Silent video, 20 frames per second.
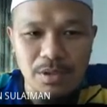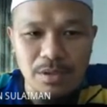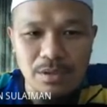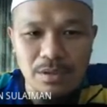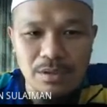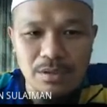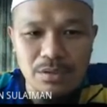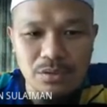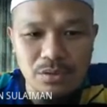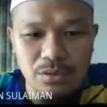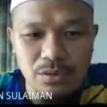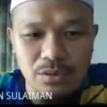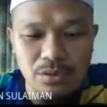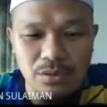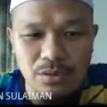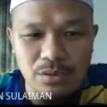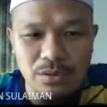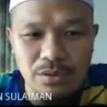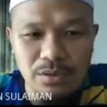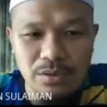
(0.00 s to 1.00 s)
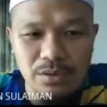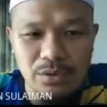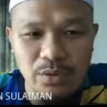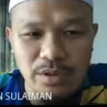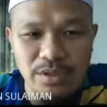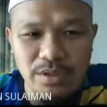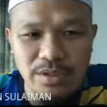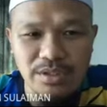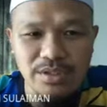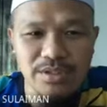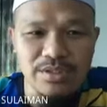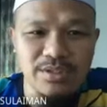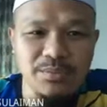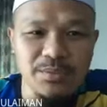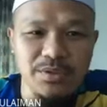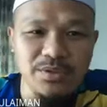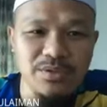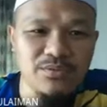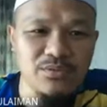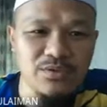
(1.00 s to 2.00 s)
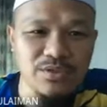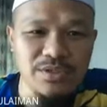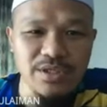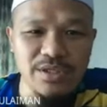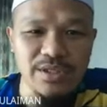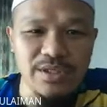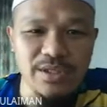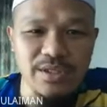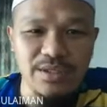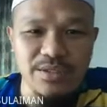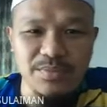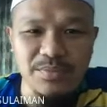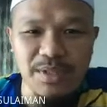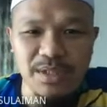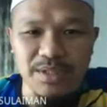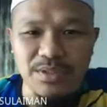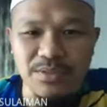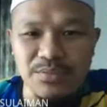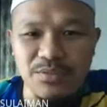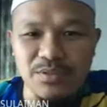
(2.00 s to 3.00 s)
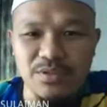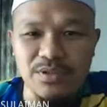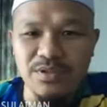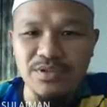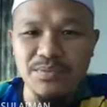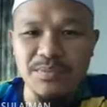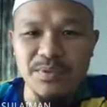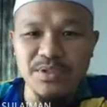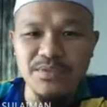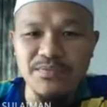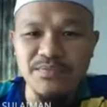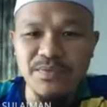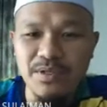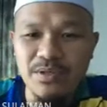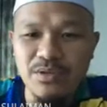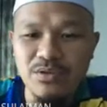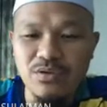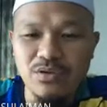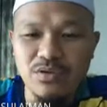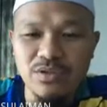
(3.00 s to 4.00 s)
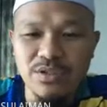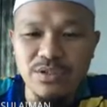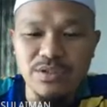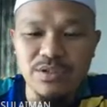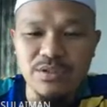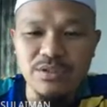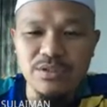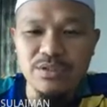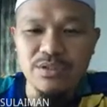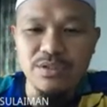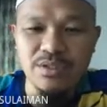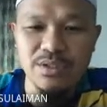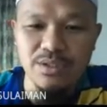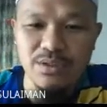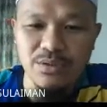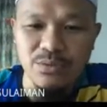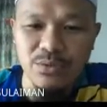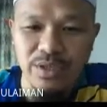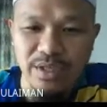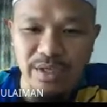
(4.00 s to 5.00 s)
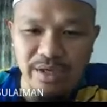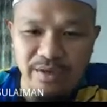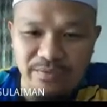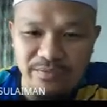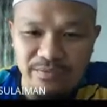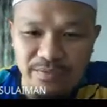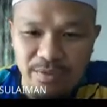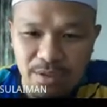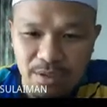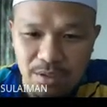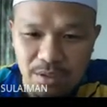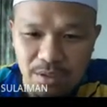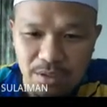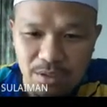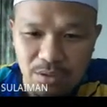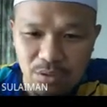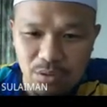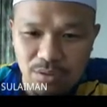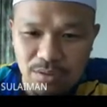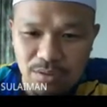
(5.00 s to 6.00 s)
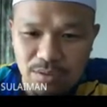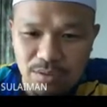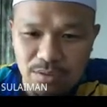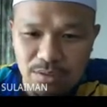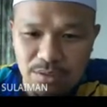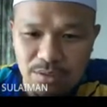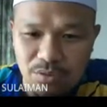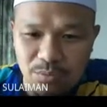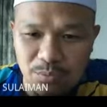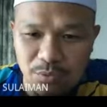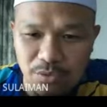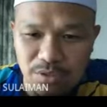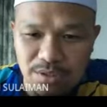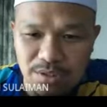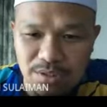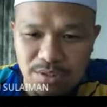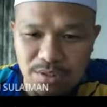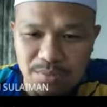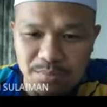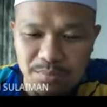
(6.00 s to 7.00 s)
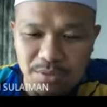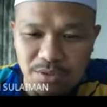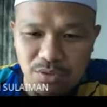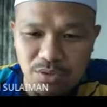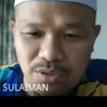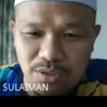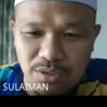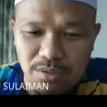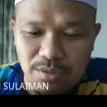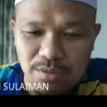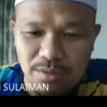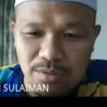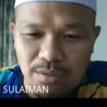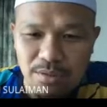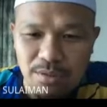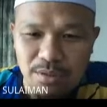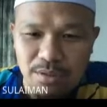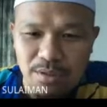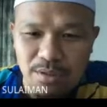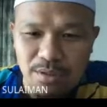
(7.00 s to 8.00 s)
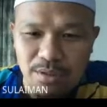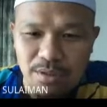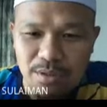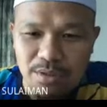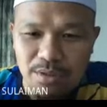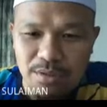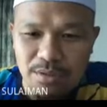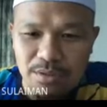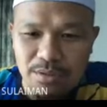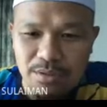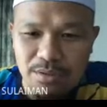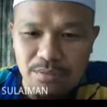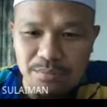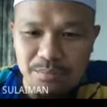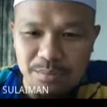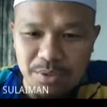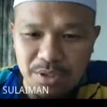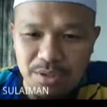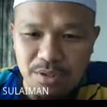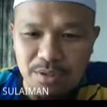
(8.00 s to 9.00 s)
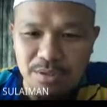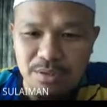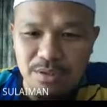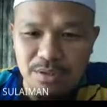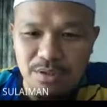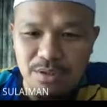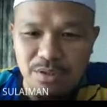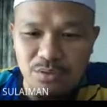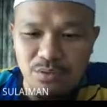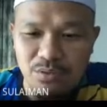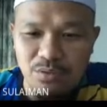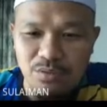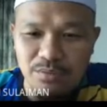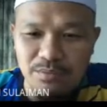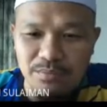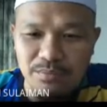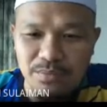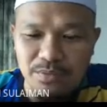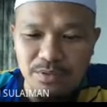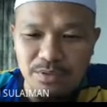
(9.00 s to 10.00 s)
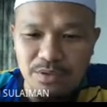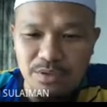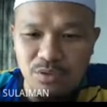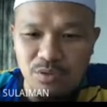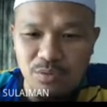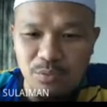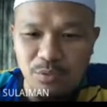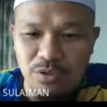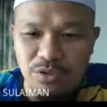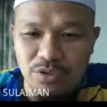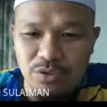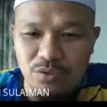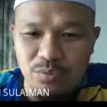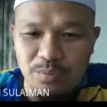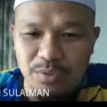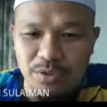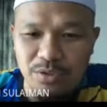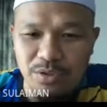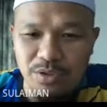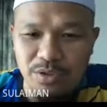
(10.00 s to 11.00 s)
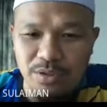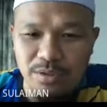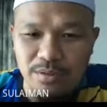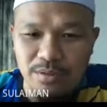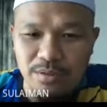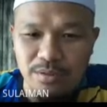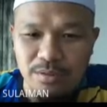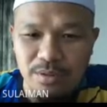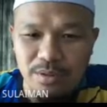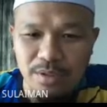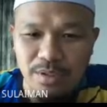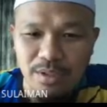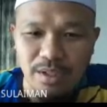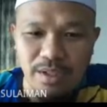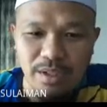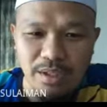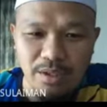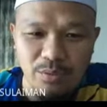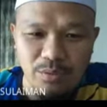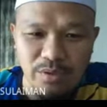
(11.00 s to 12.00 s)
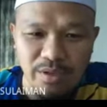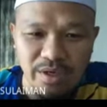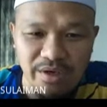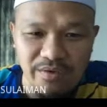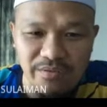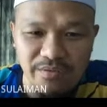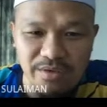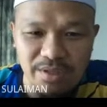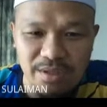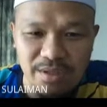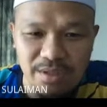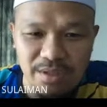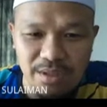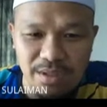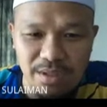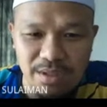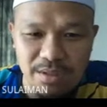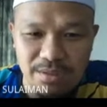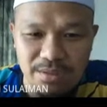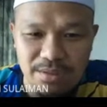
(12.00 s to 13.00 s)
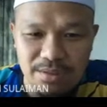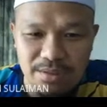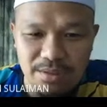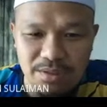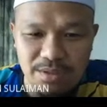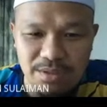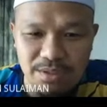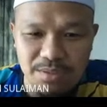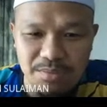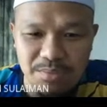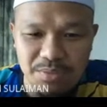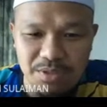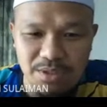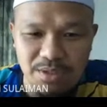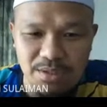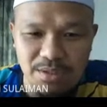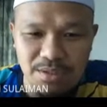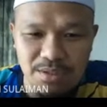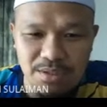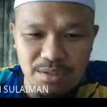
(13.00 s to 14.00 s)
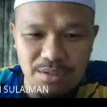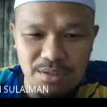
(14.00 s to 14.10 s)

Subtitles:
So the question is determine the voltage at each bus for the specified load condition. Here we have load 0.3 per unit, P, Q 0.2 per unit. And then we have the series impedance.